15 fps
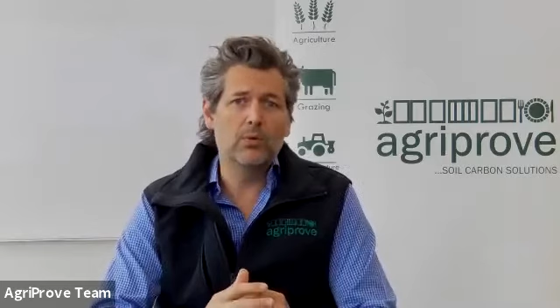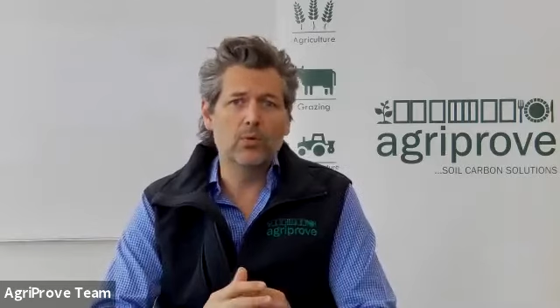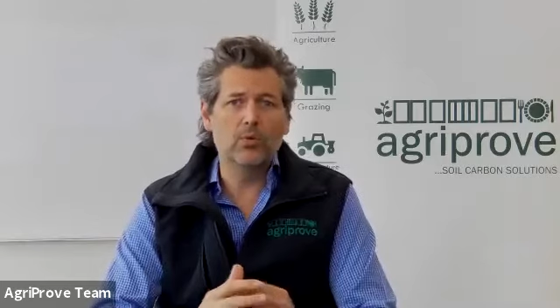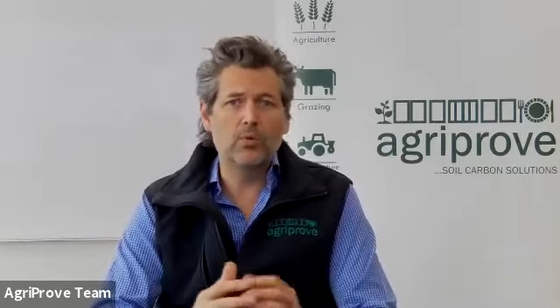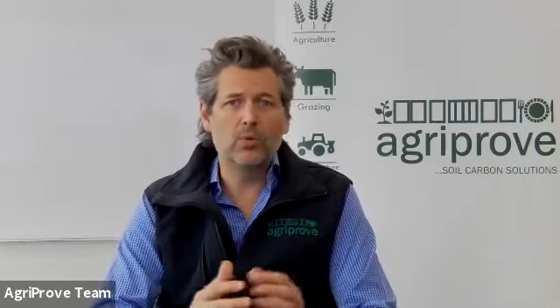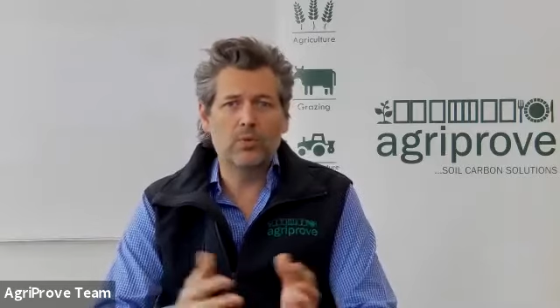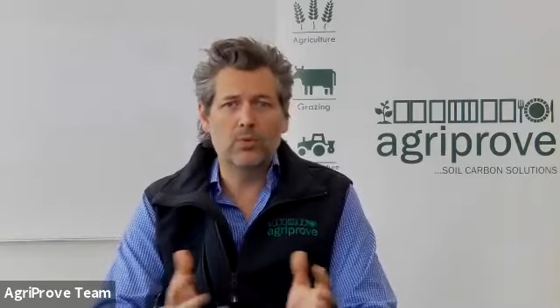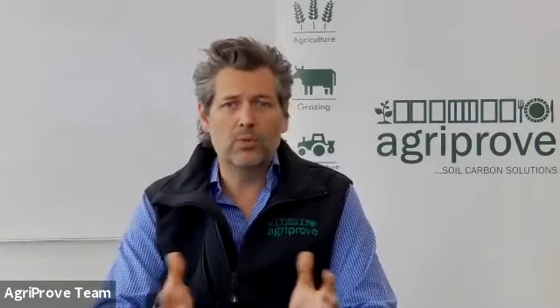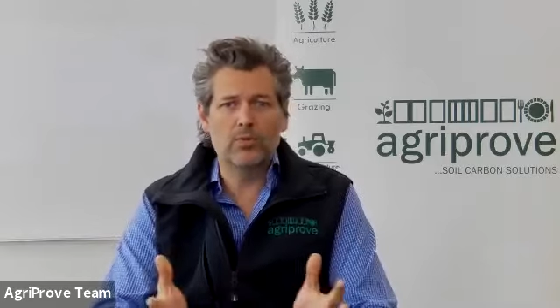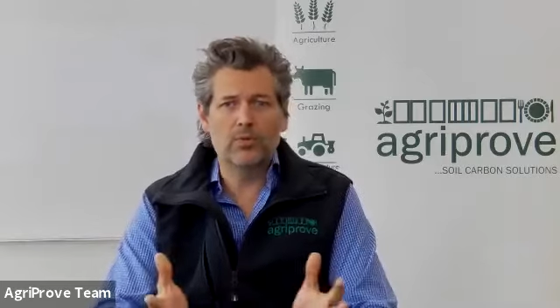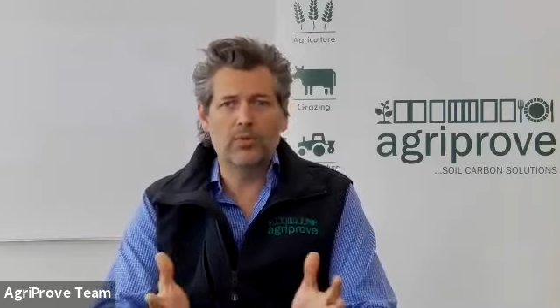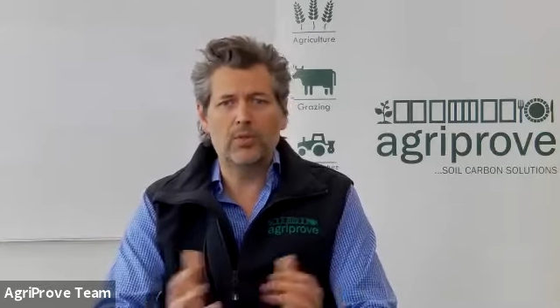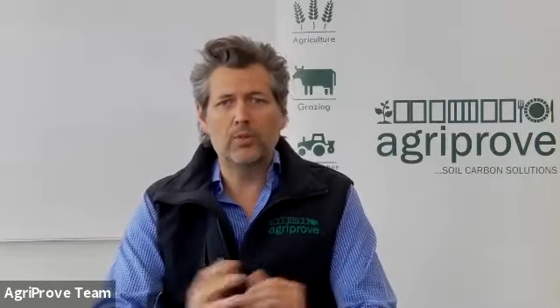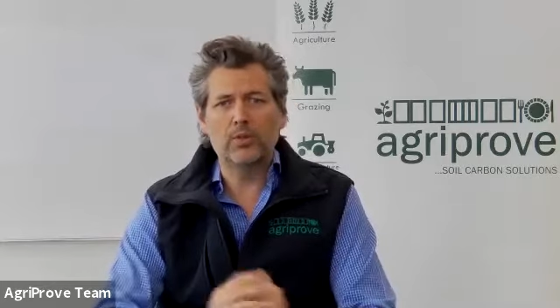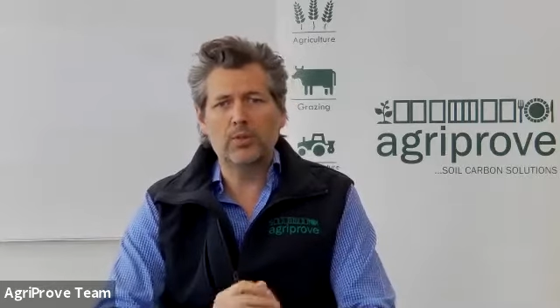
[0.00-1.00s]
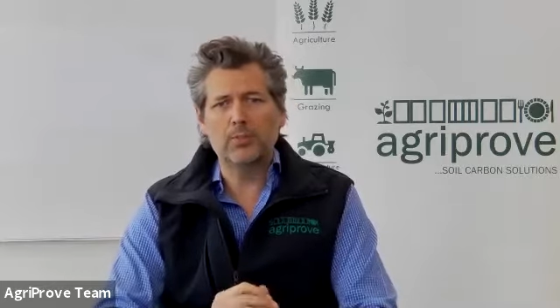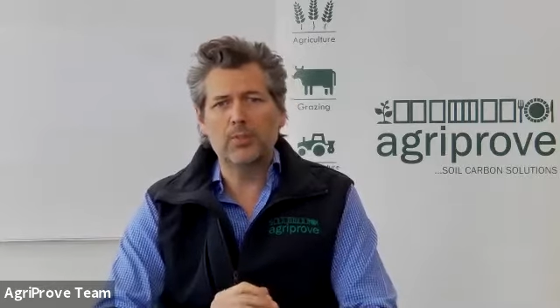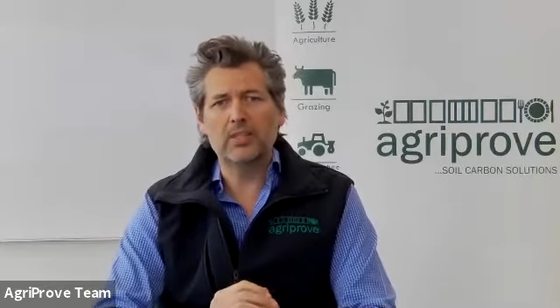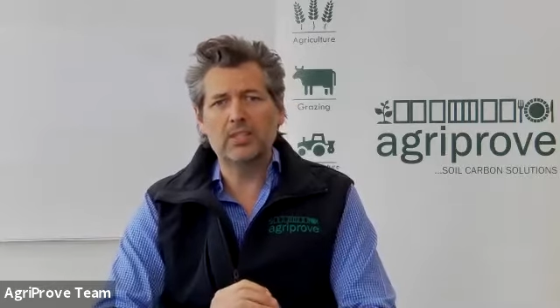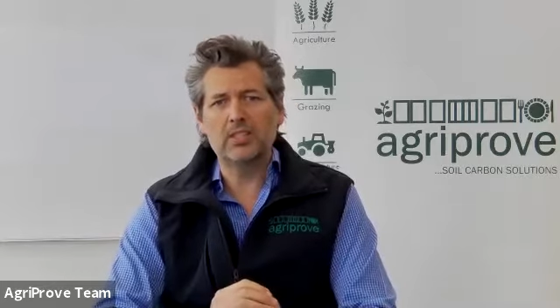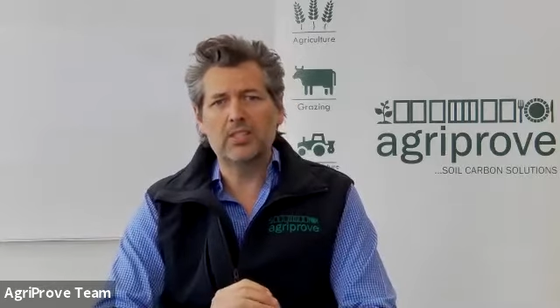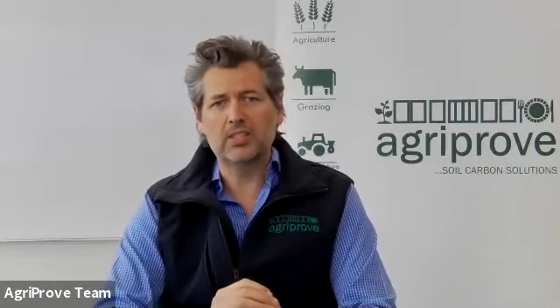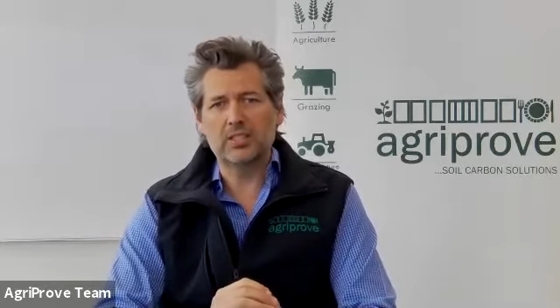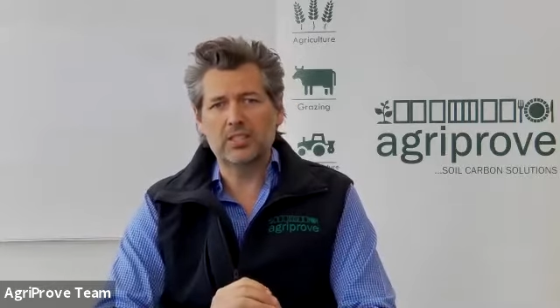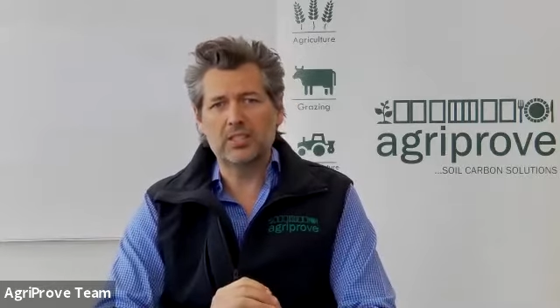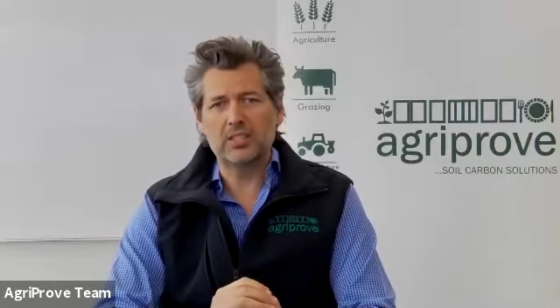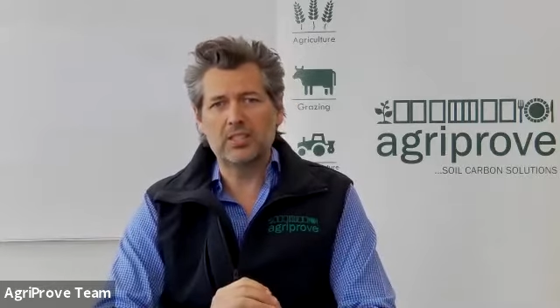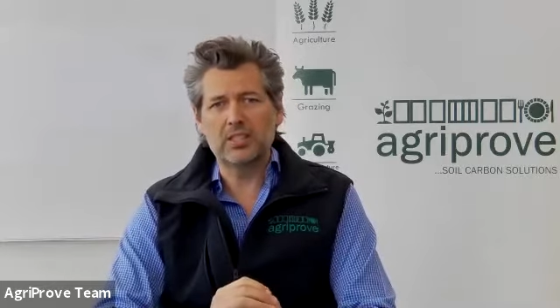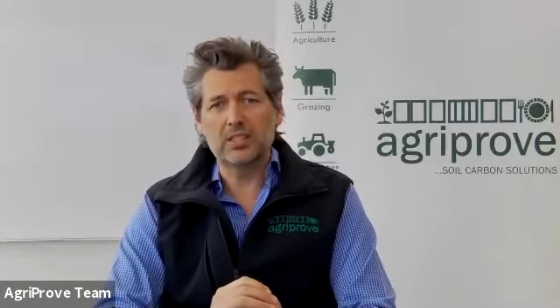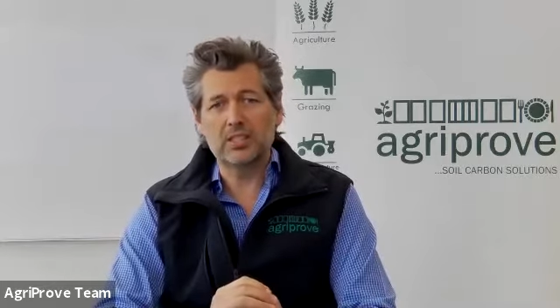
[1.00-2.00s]
or what if we're talking about
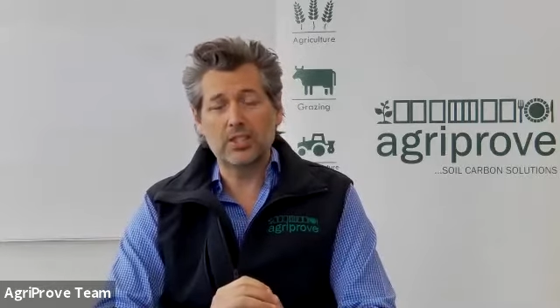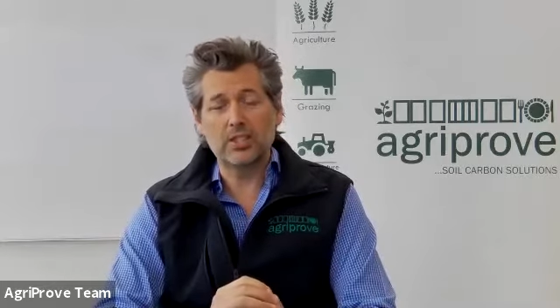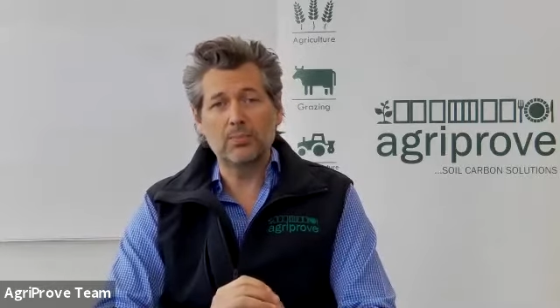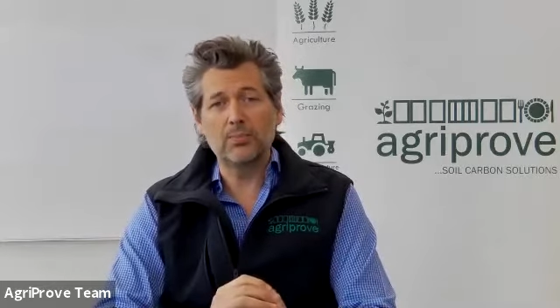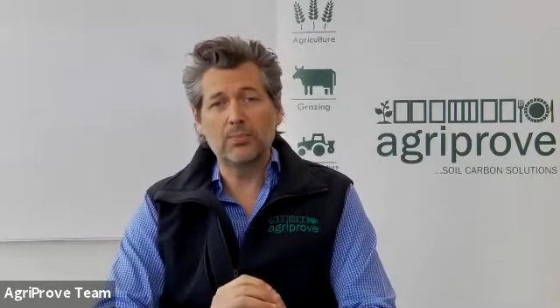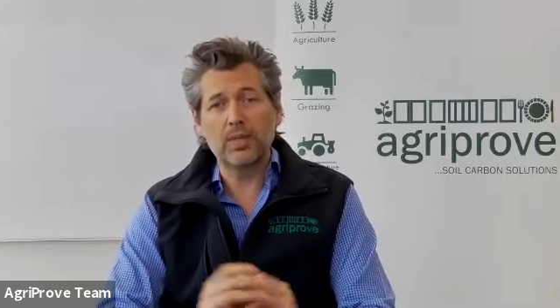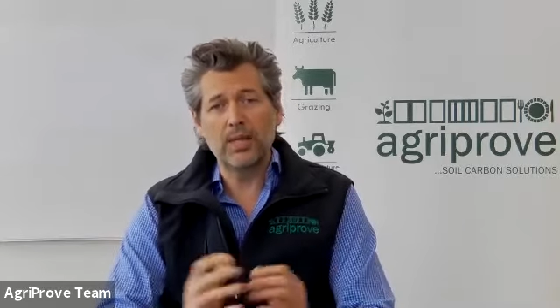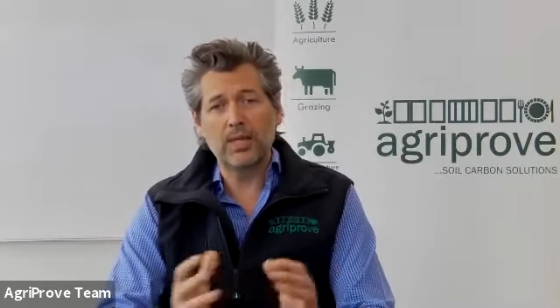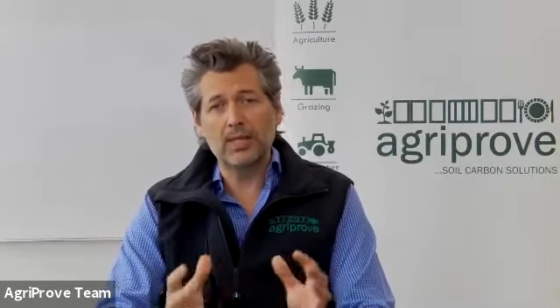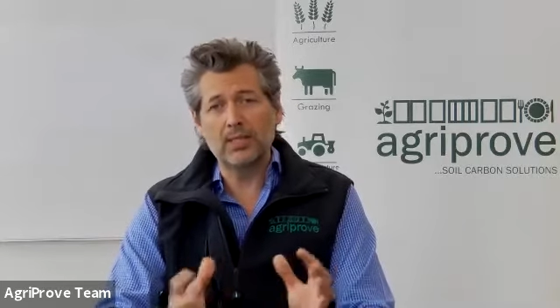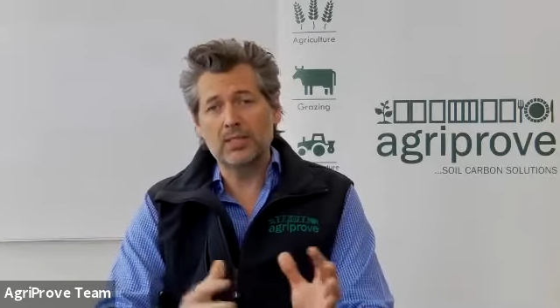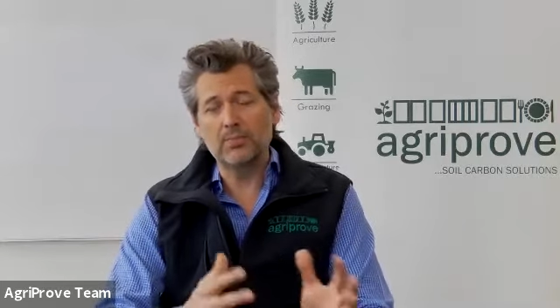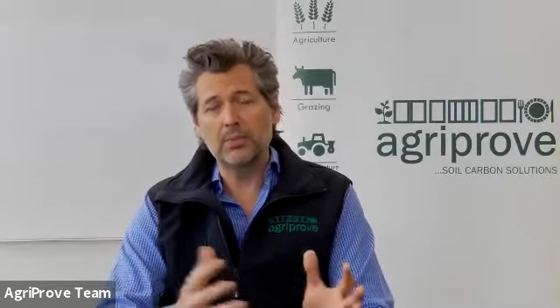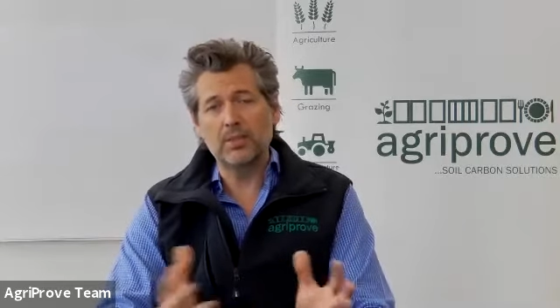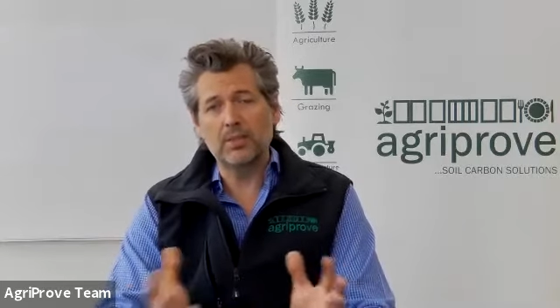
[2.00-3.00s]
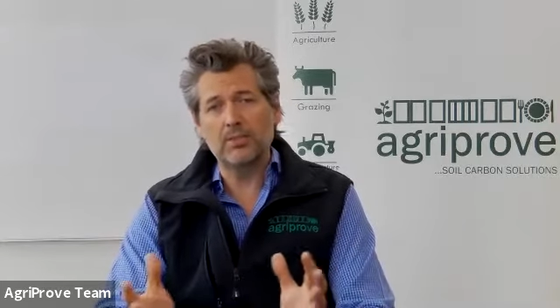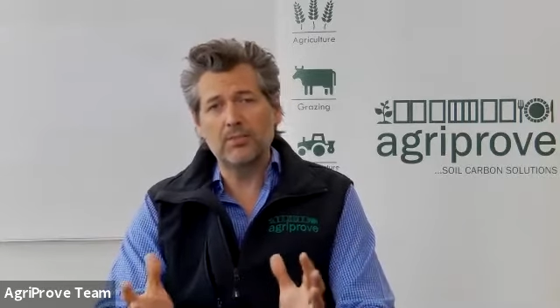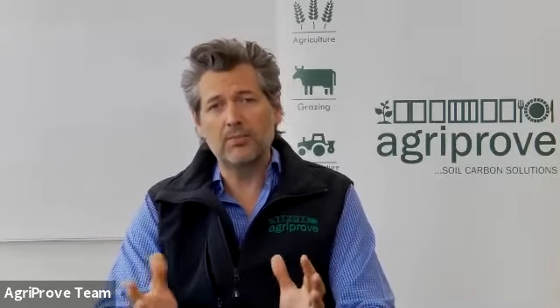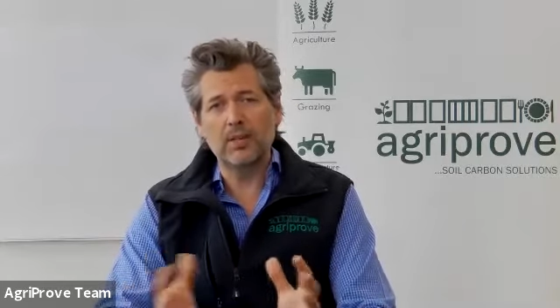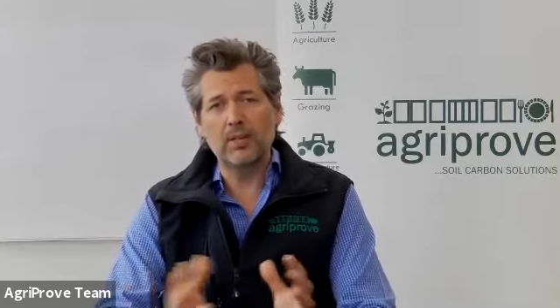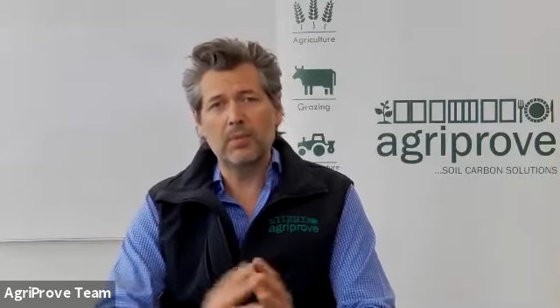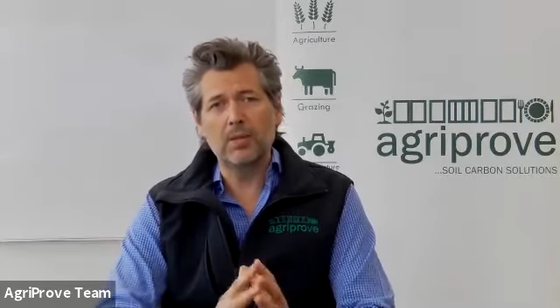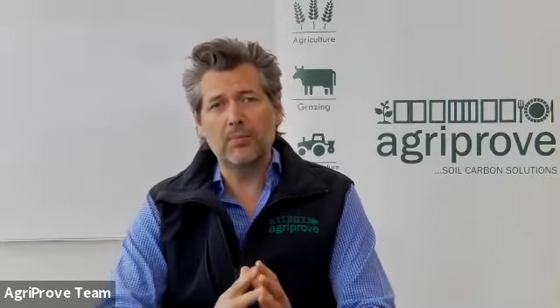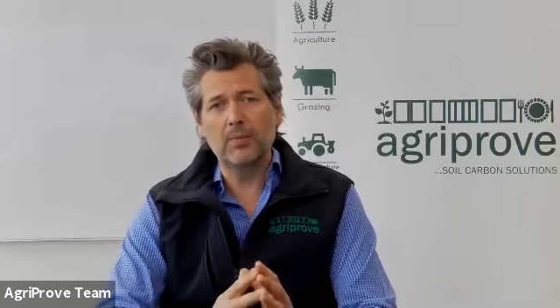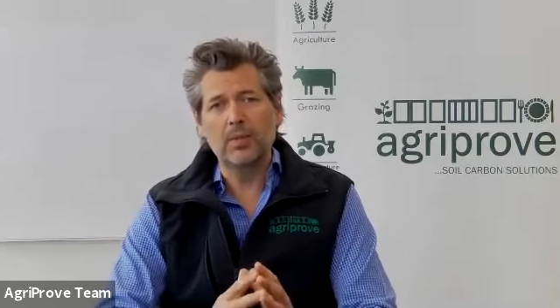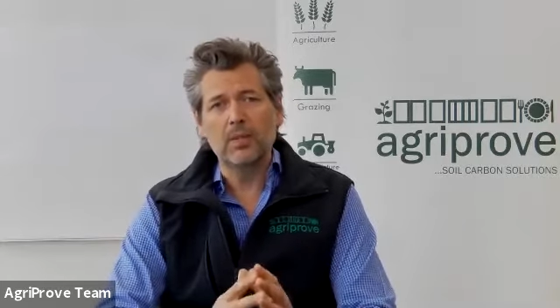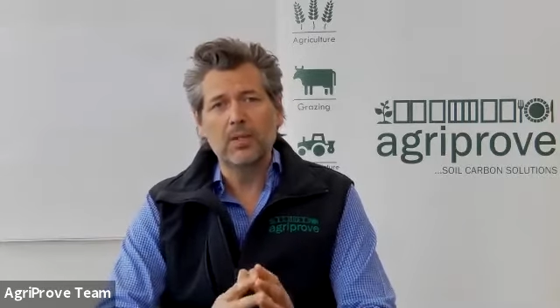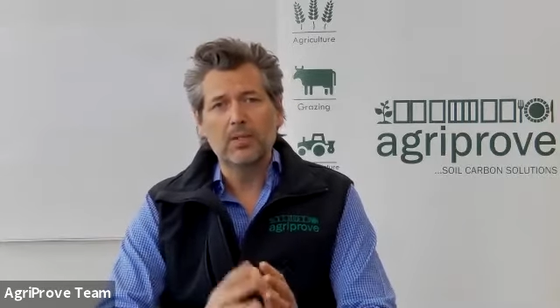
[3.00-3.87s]
succession planning and splitting the farm up?